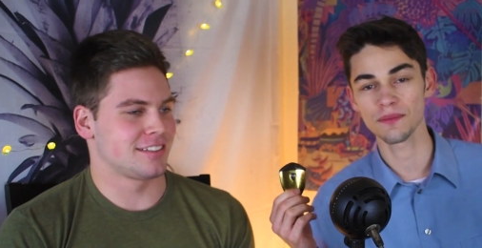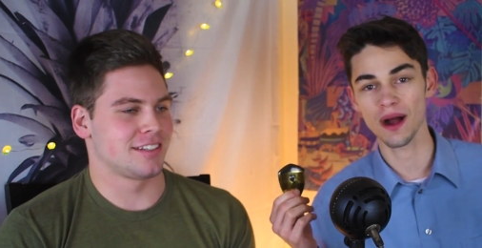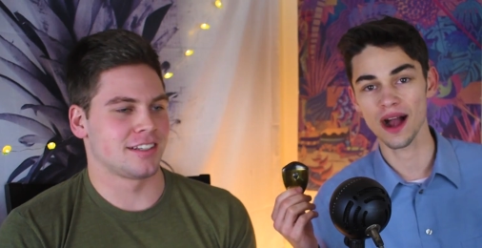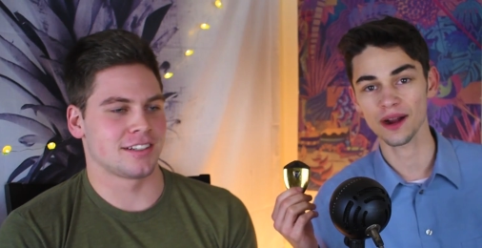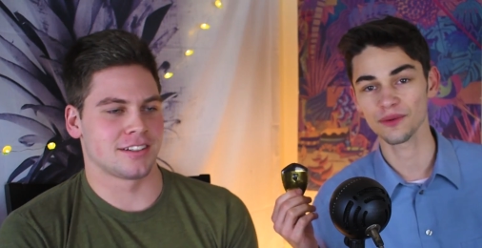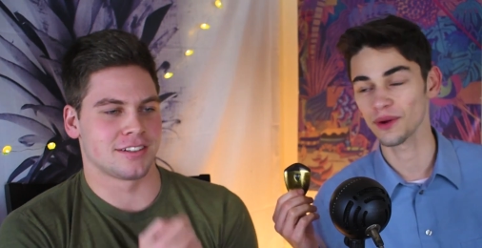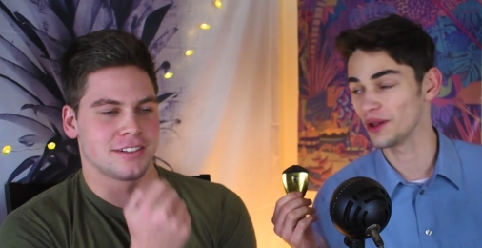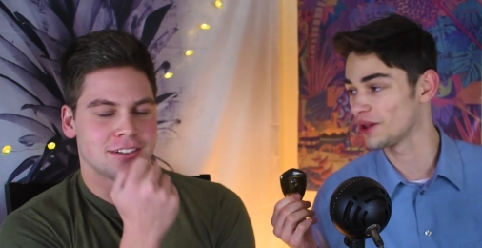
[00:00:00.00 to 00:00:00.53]

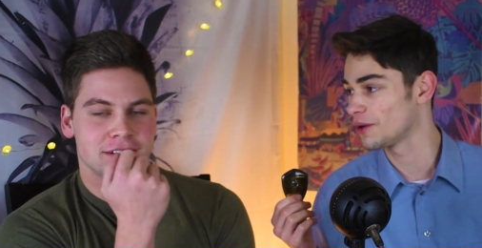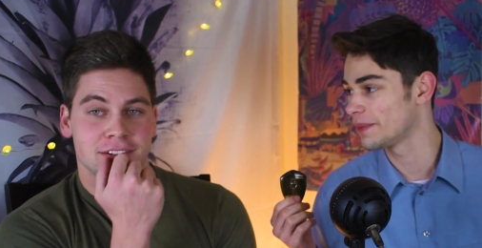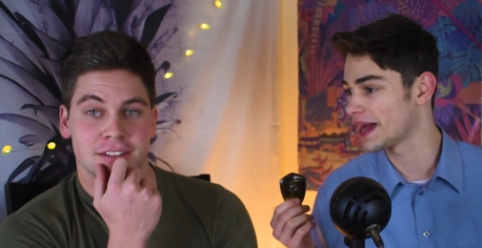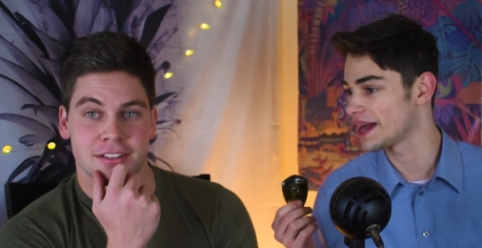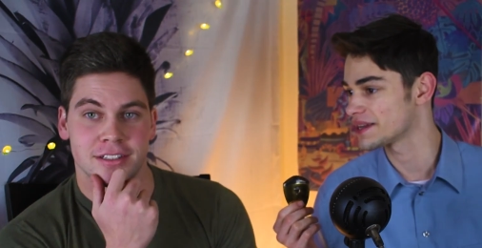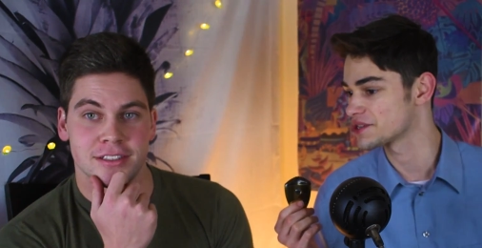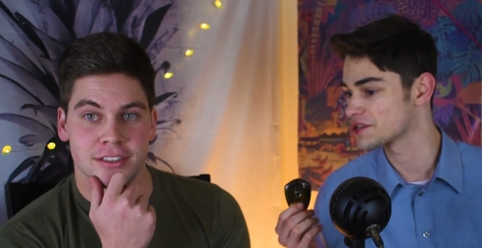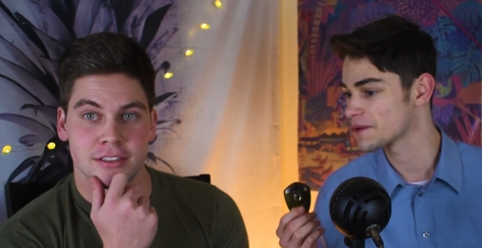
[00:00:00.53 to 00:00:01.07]
Speaker 1: Smok Rolo
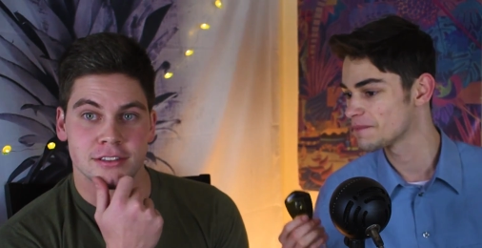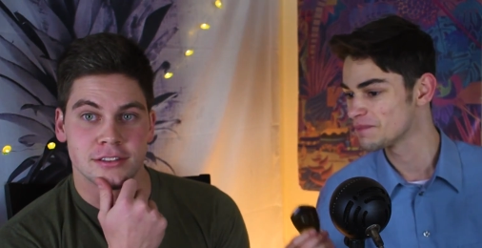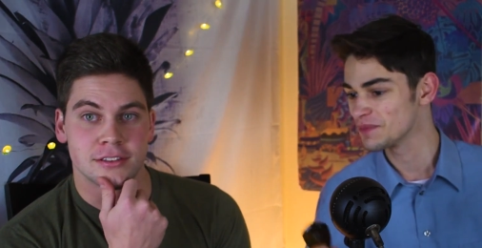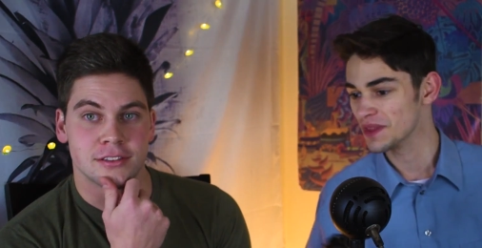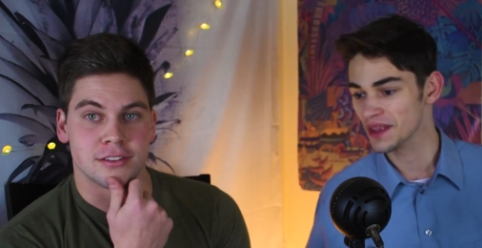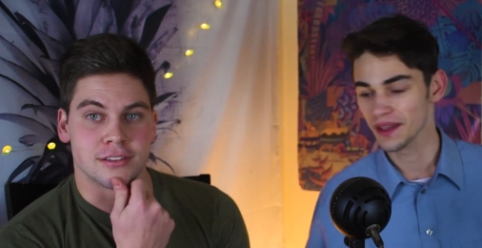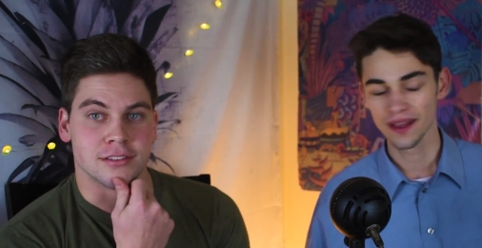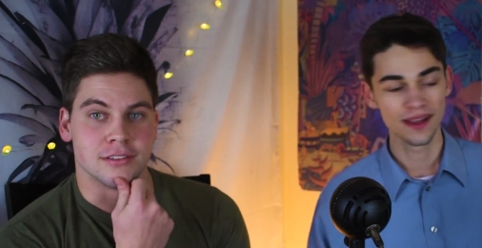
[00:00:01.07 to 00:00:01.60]
Badge.
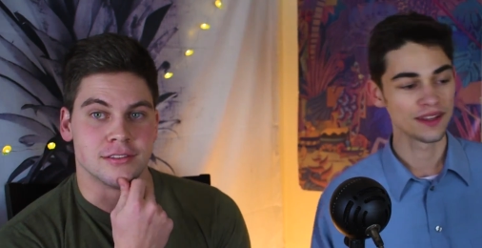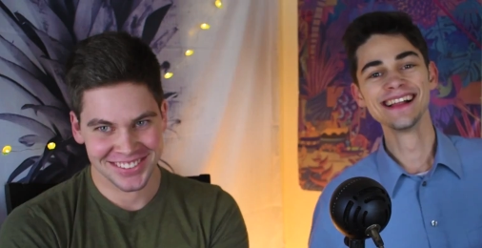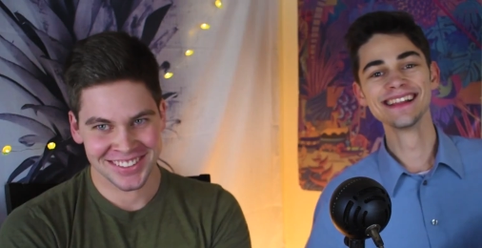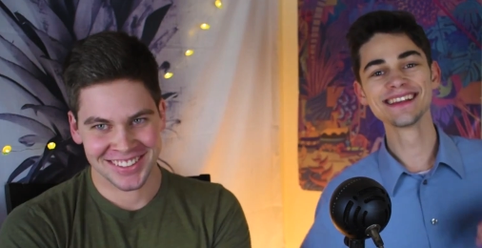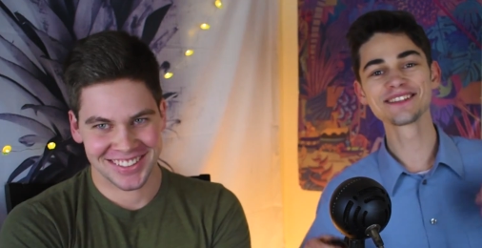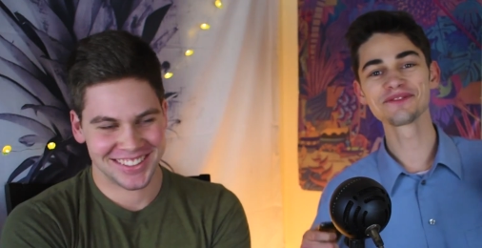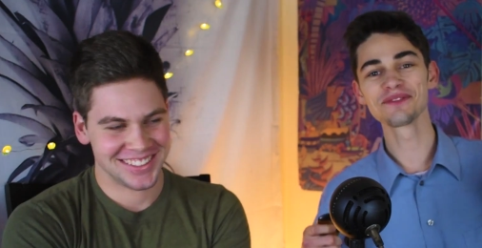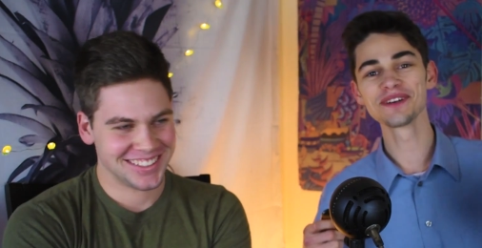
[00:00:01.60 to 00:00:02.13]
Oh.
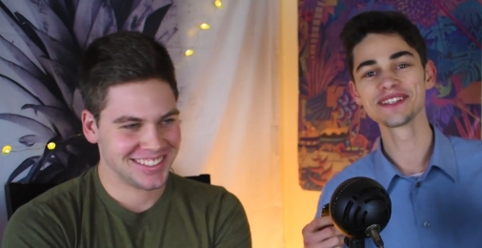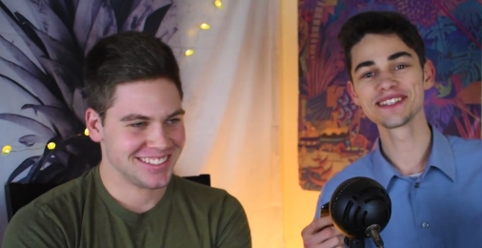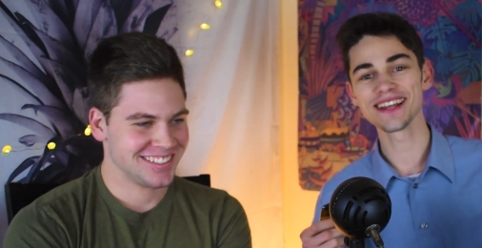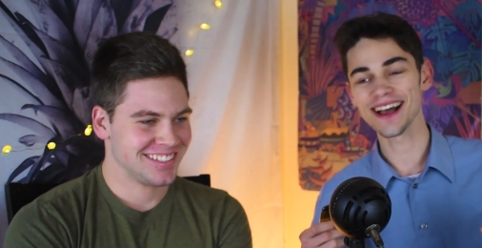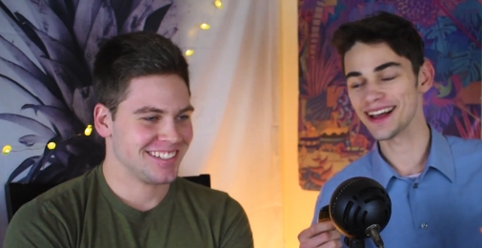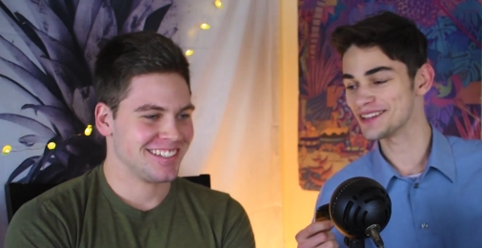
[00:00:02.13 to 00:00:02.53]
This was